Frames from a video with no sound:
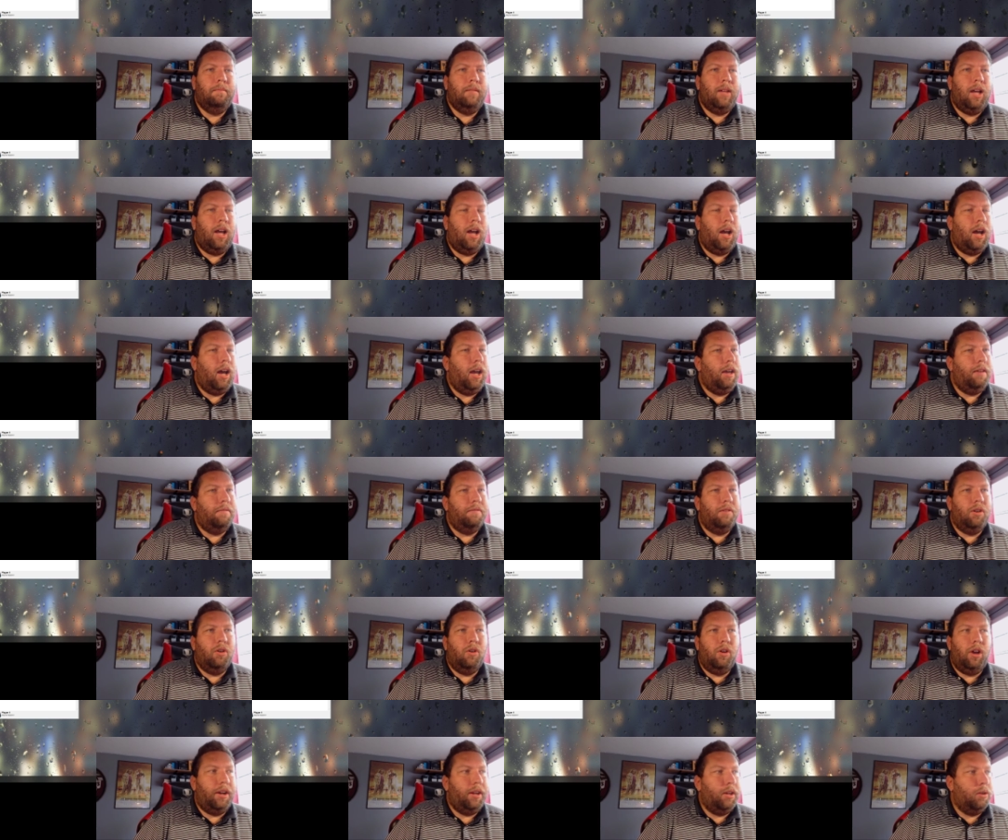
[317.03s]
I have
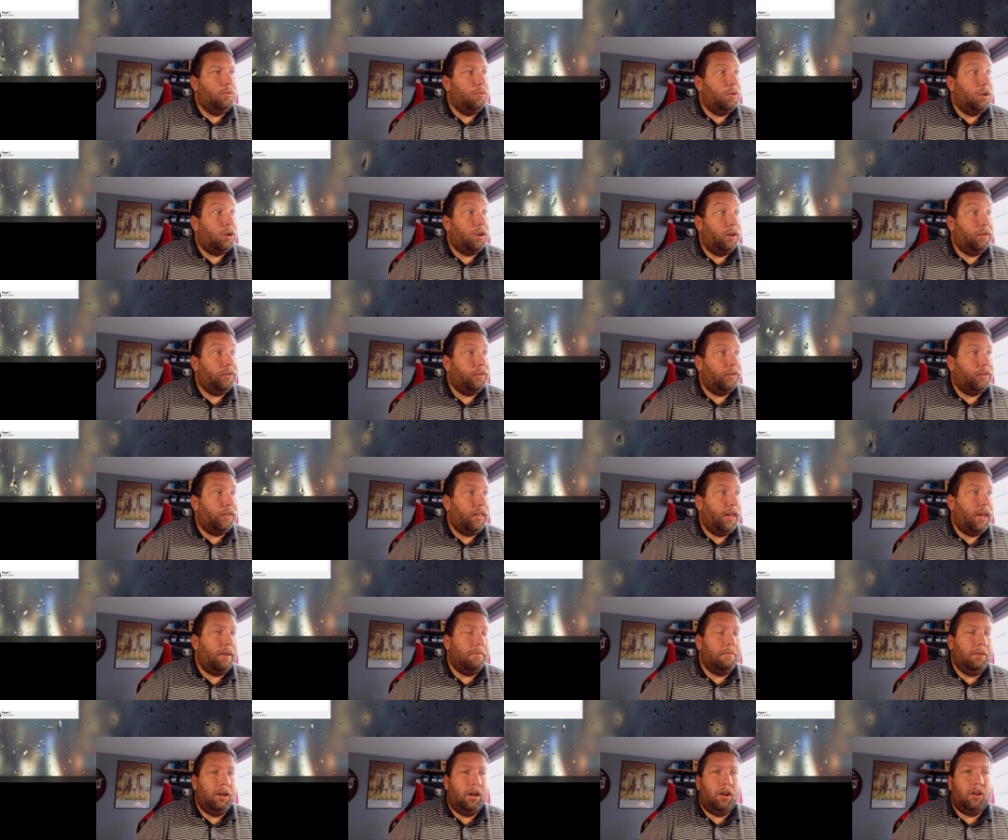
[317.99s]
no idea what causes
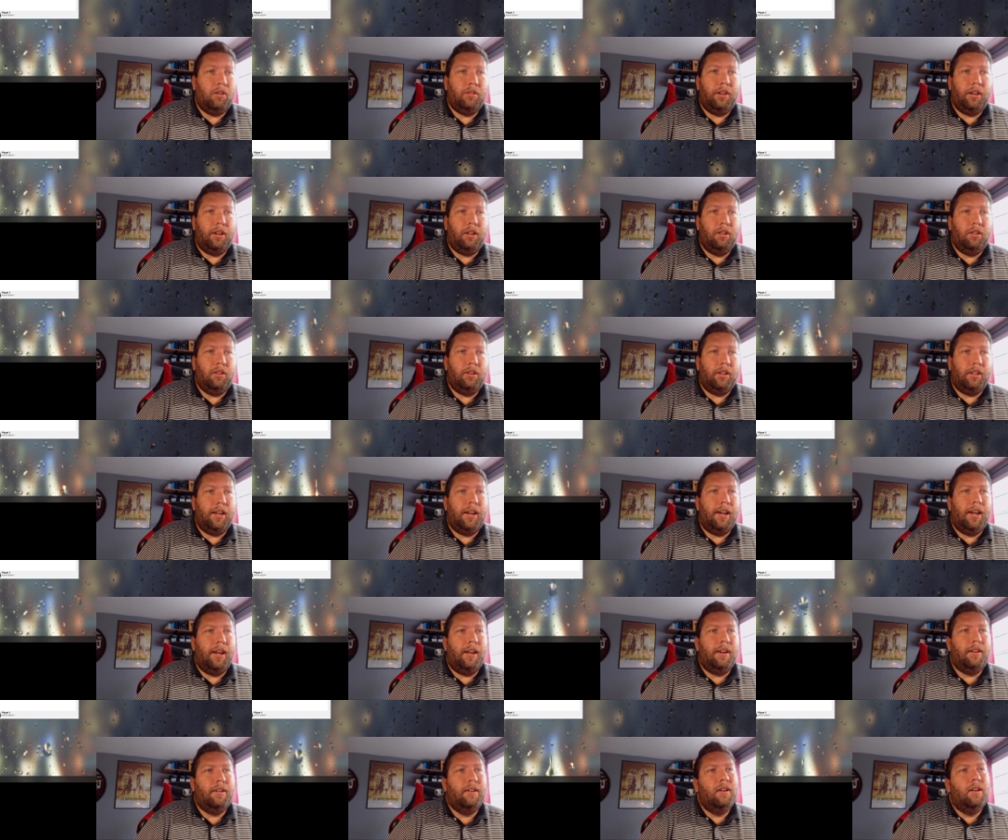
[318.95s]
that, but I'll take a look at
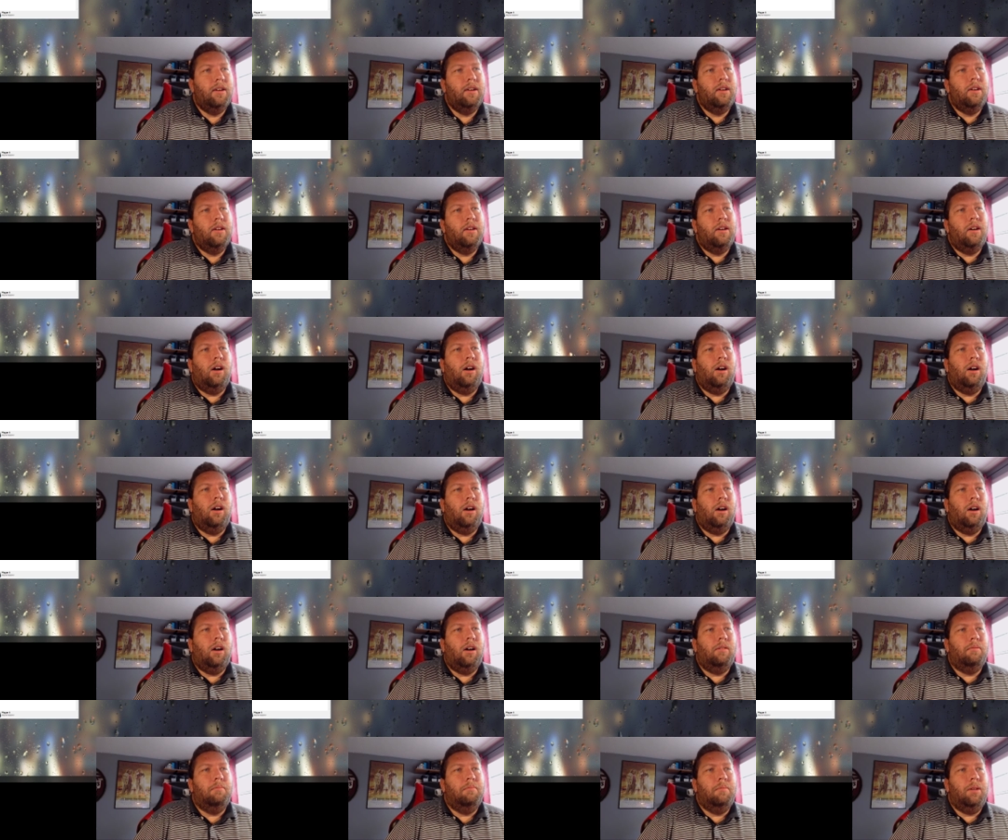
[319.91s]
that.
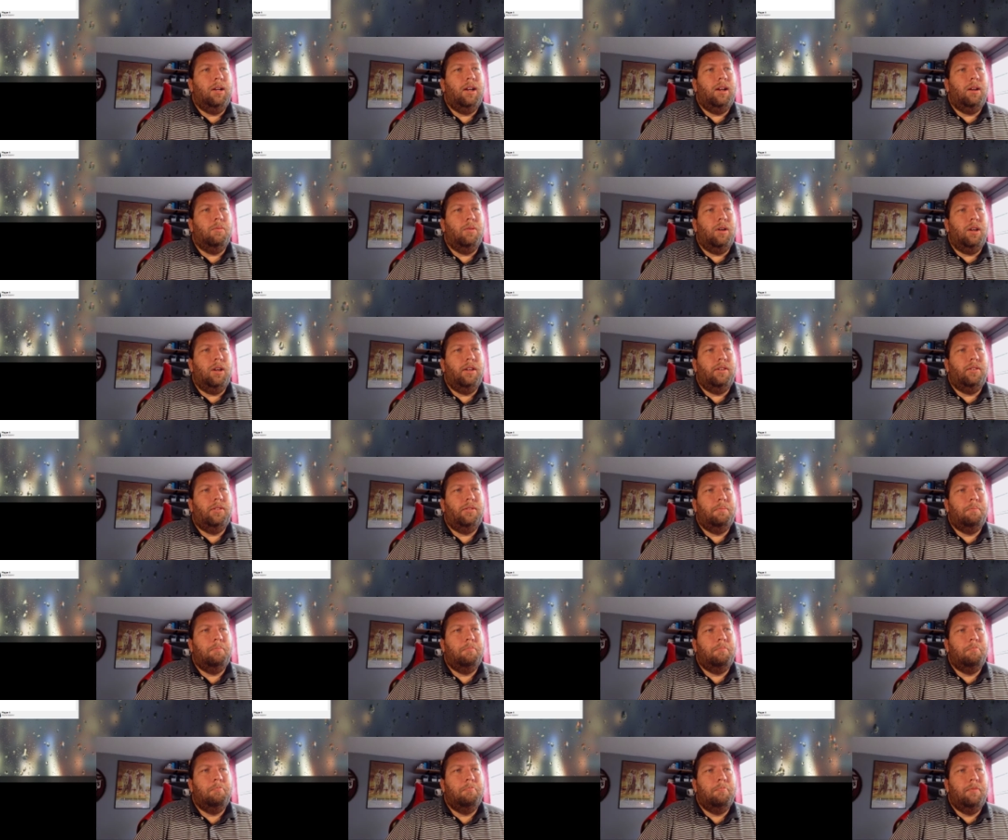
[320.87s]
Um, but anyways,
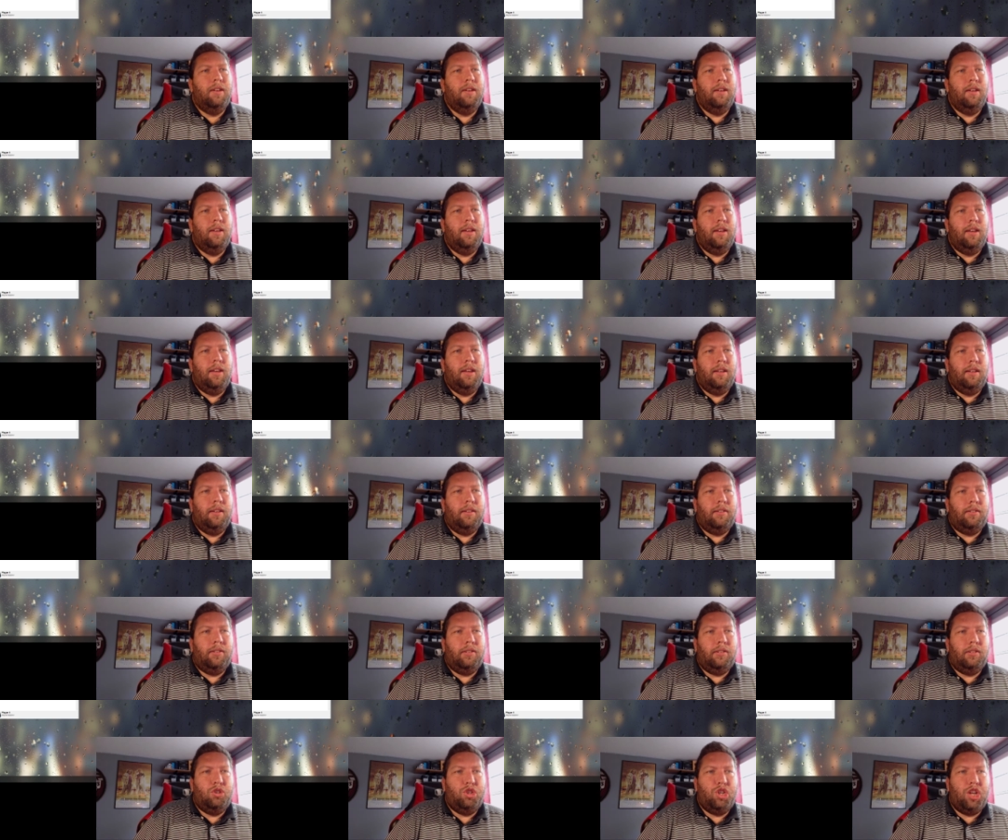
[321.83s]

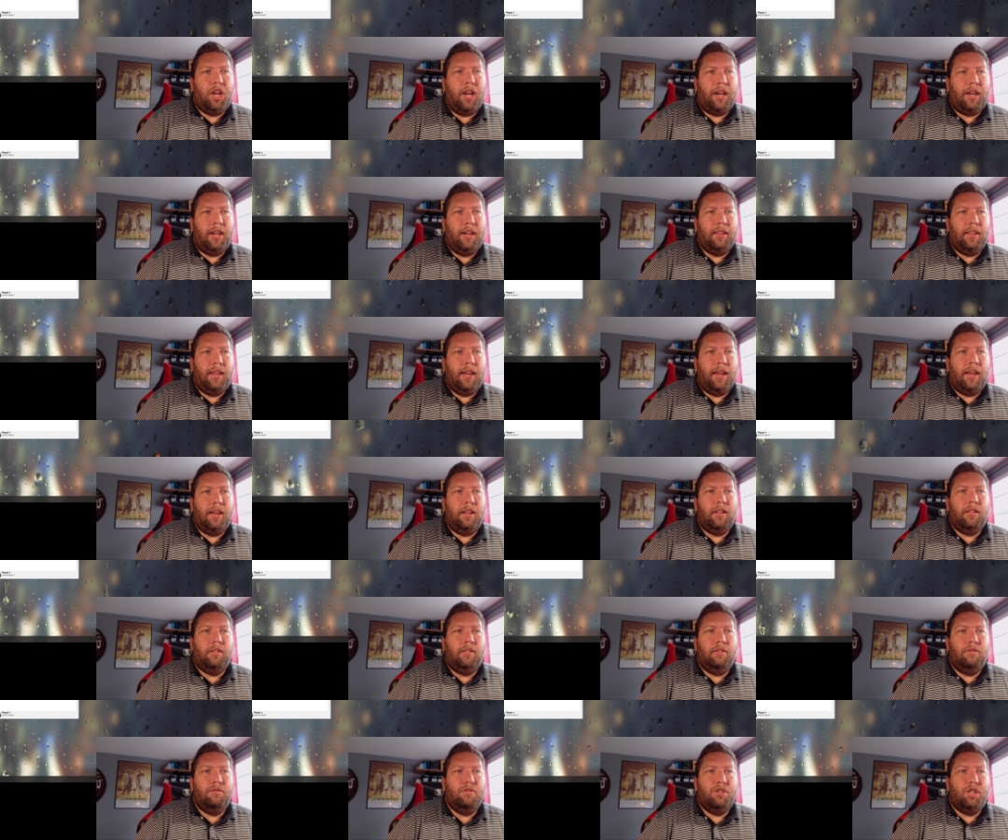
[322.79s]
checking that,
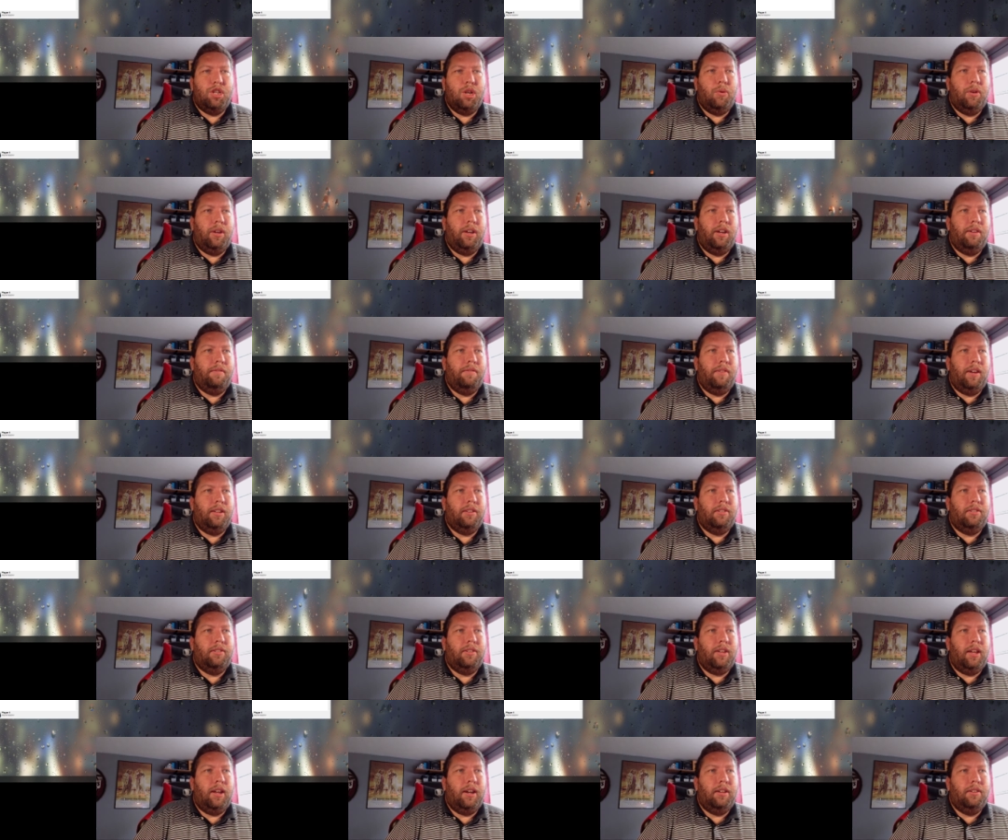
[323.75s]
showing advanced
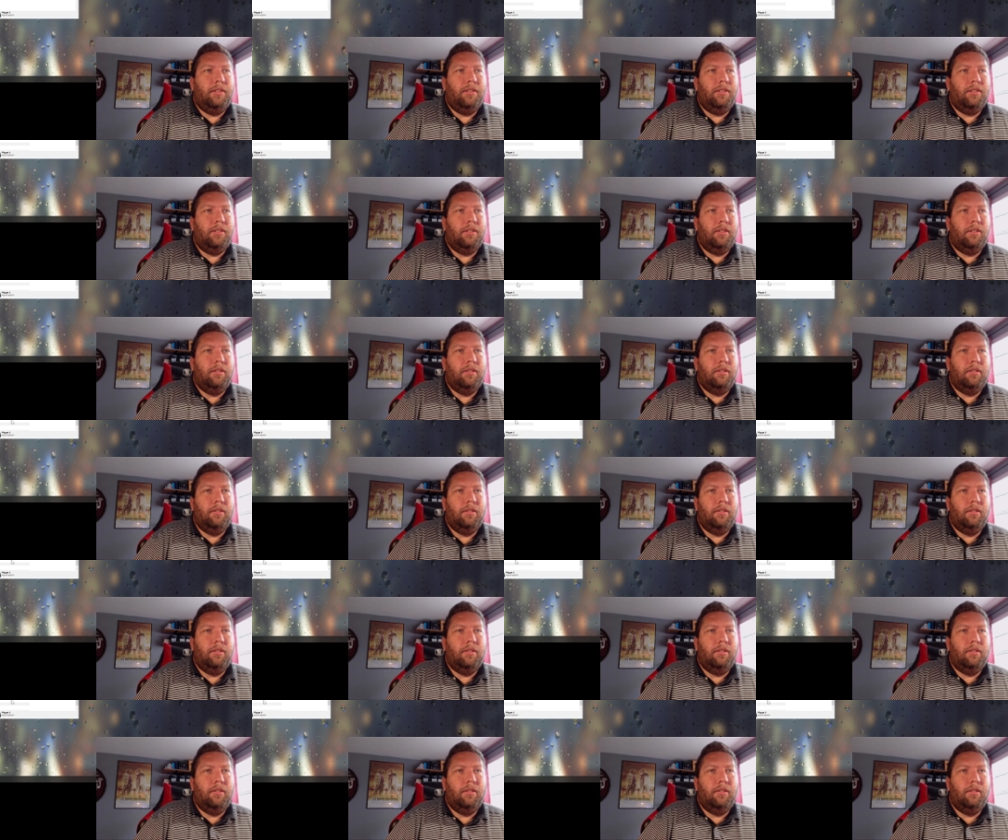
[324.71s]
settings.